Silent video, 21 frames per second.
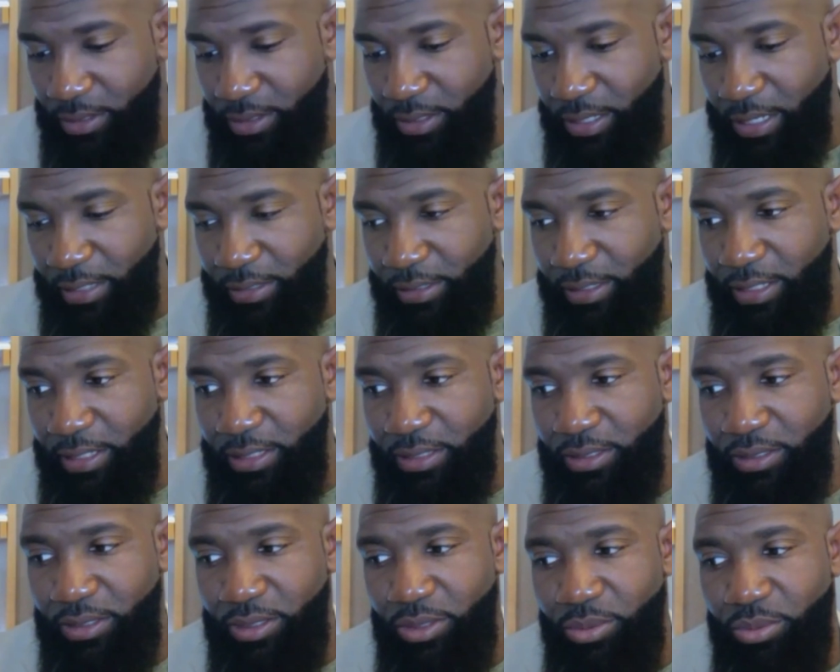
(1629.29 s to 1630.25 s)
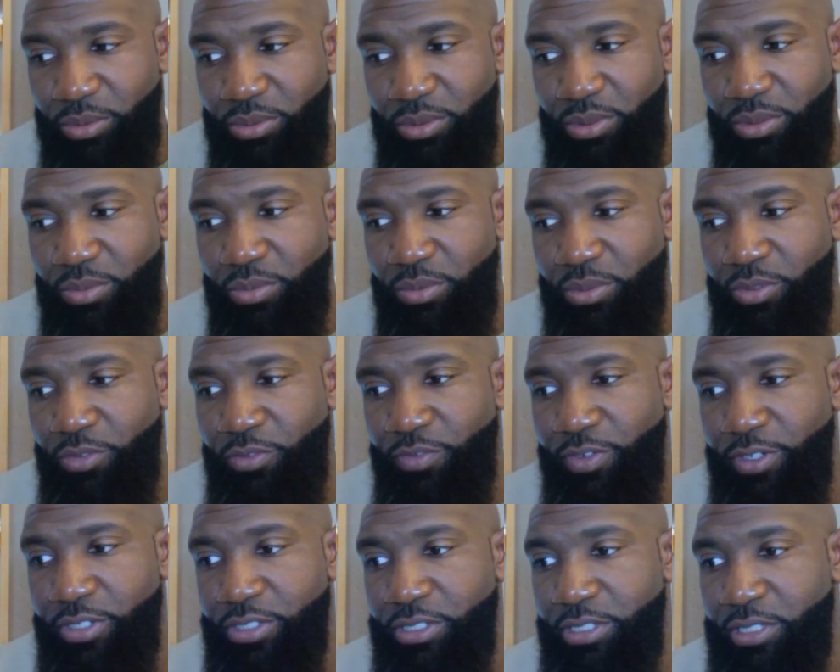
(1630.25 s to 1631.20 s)
I think the
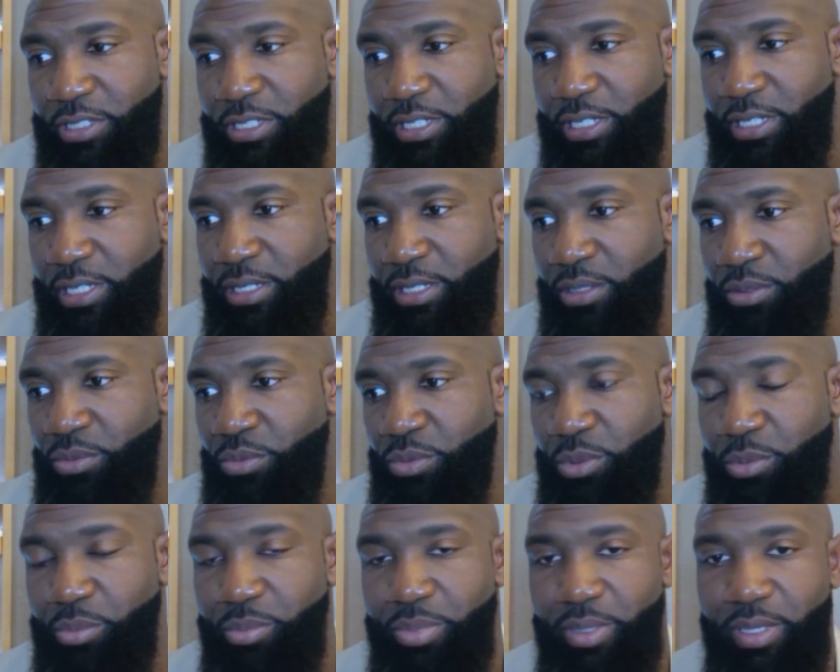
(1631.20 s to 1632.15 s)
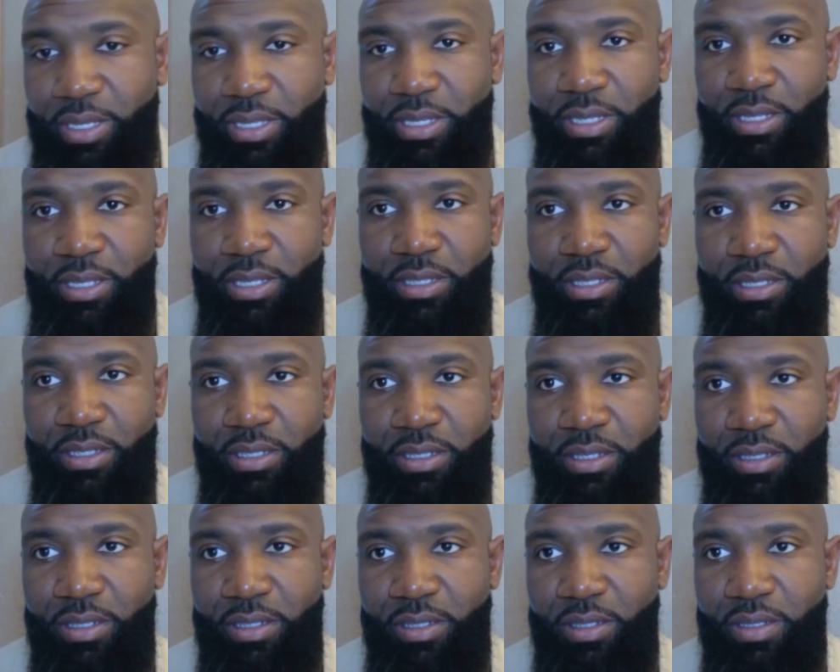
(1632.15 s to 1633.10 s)
first thing would be,
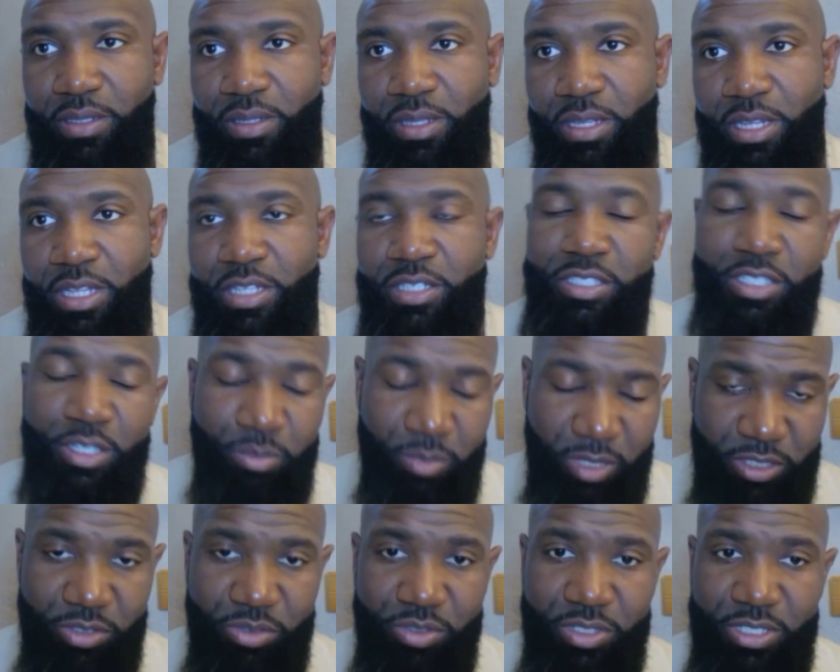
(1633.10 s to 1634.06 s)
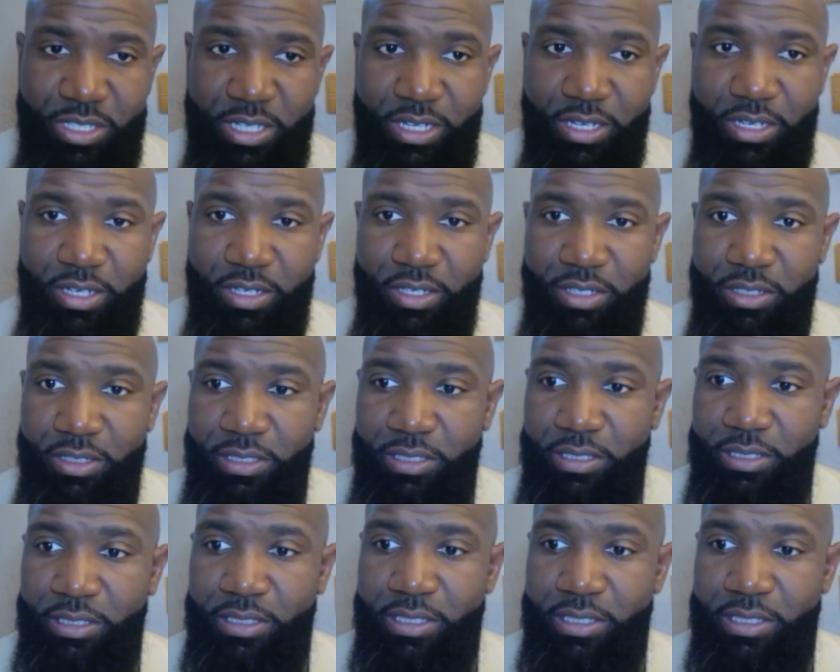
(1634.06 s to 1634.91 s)
and something that you said earlier